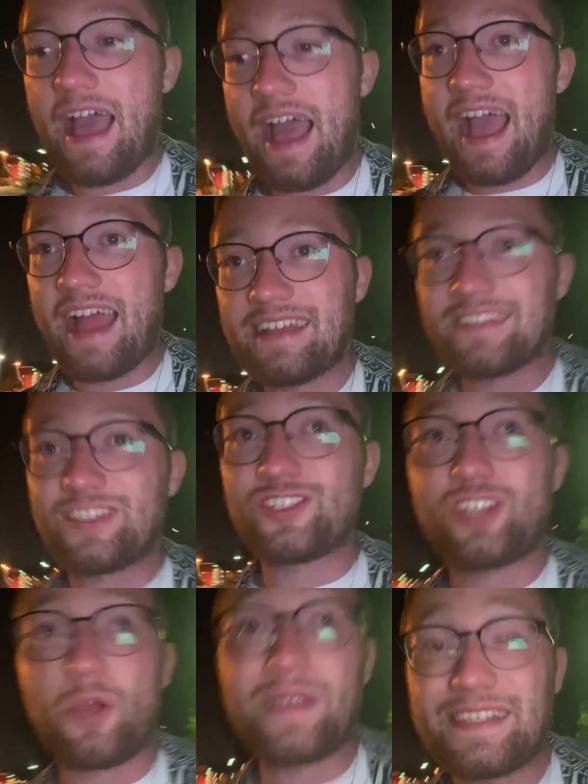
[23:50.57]
and the
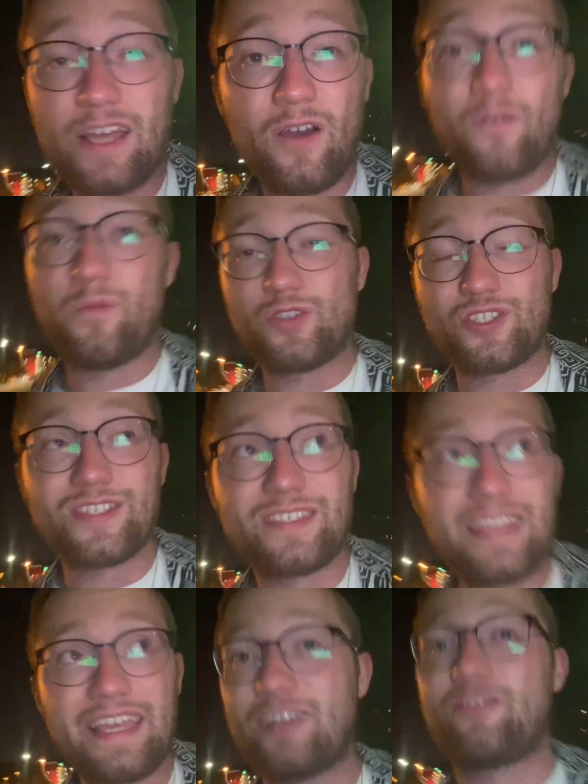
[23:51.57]
show itself was just
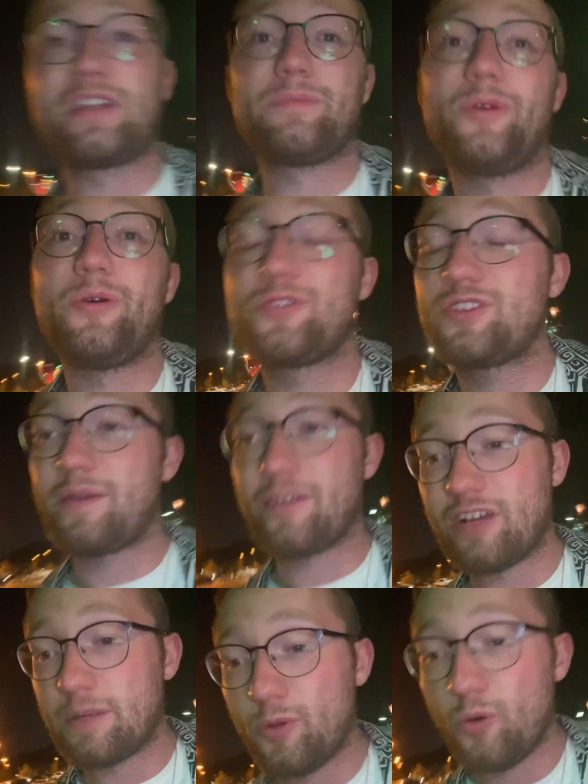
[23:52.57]
incredible, so
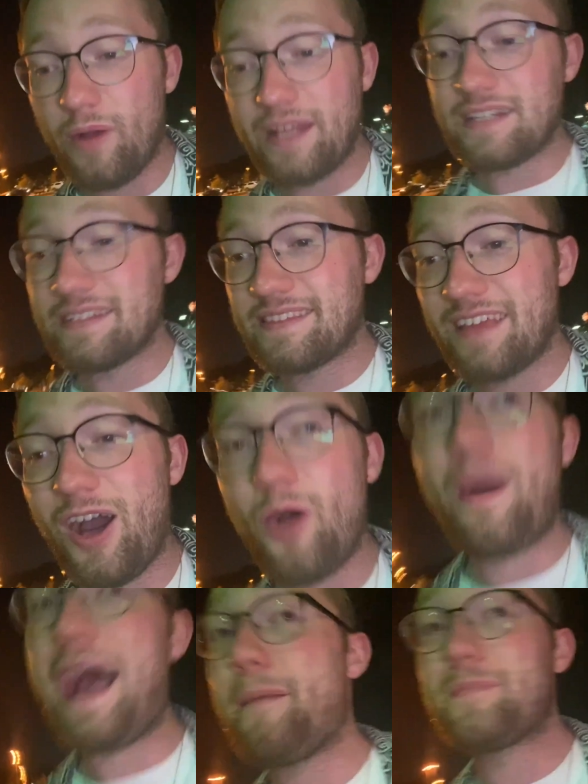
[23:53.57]
incredible, and the whole
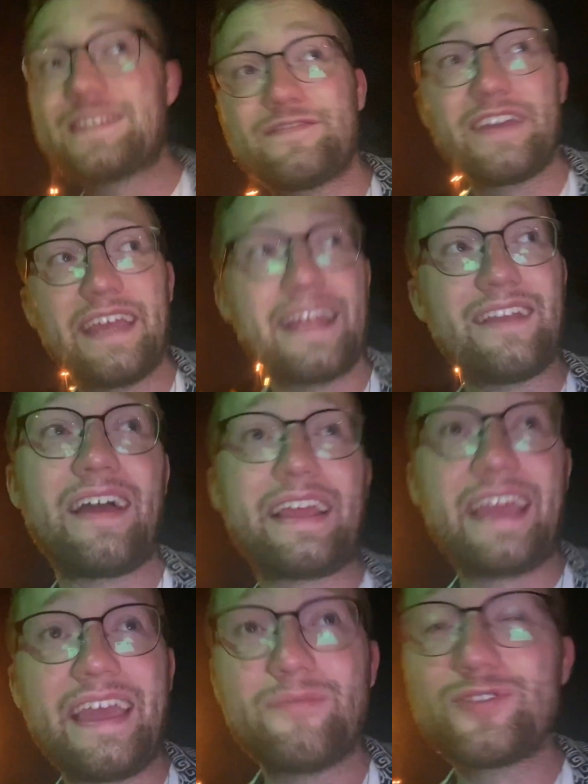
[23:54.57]
atmosphere, like
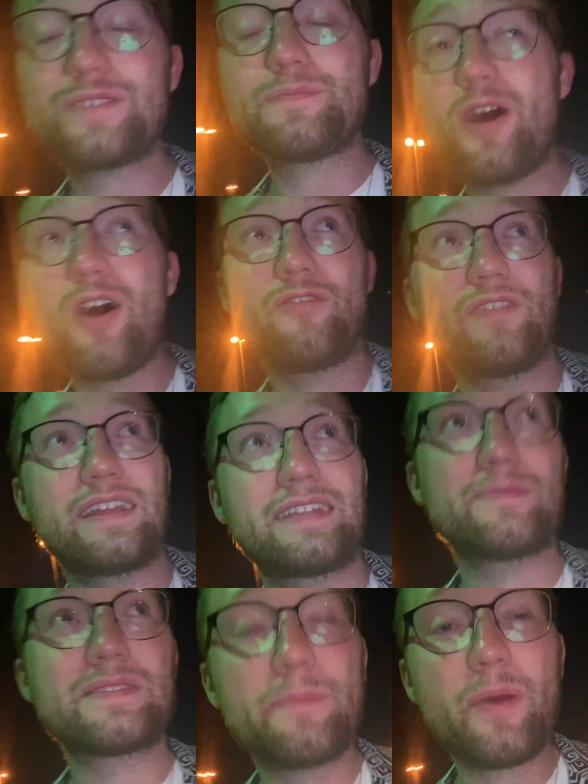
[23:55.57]
it was just perfect. It
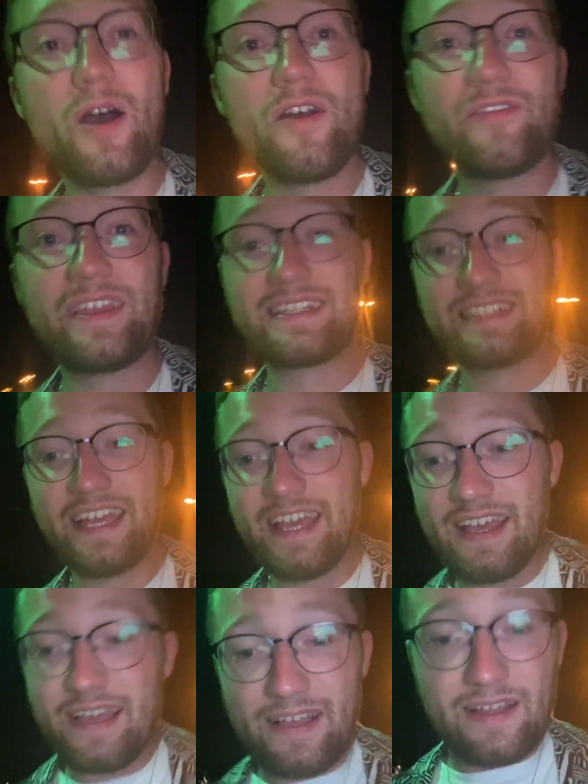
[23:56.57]
was the perfect
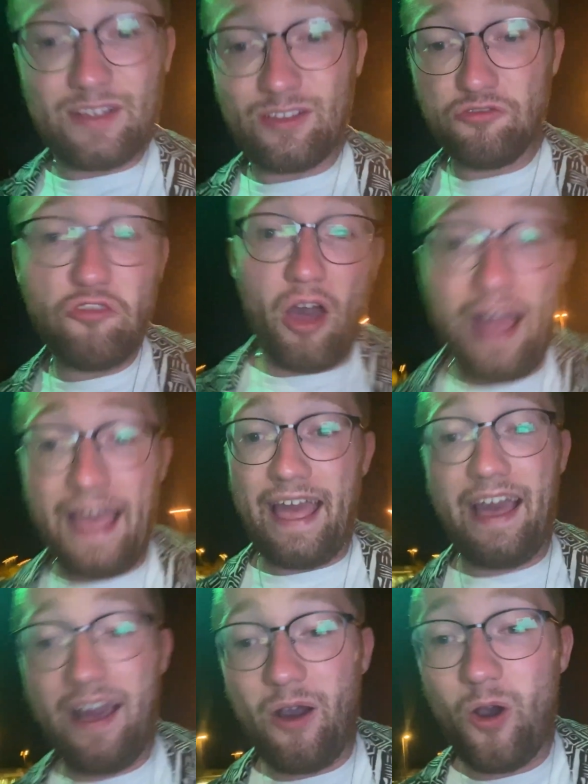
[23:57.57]
night
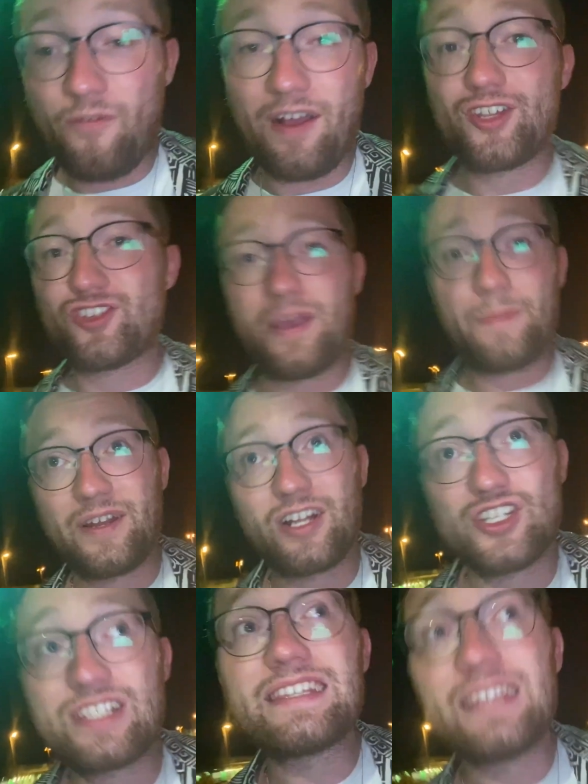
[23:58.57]
of our trip, and I
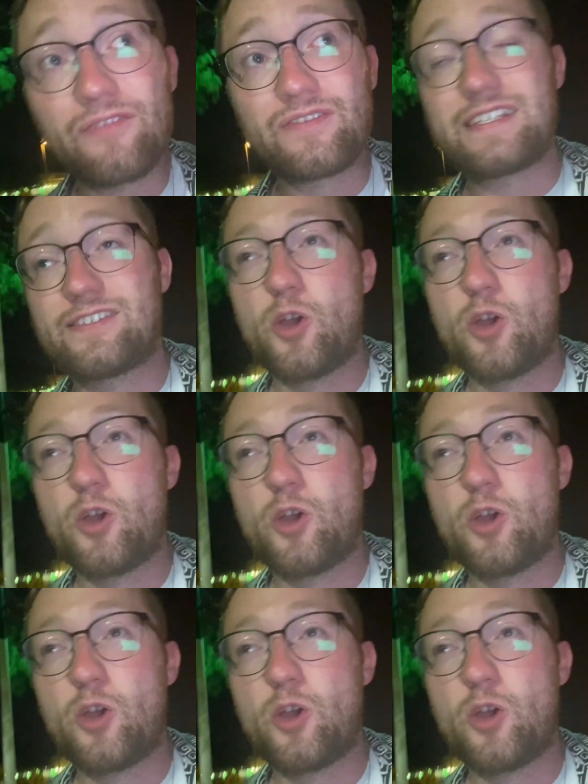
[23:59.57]
just loved it so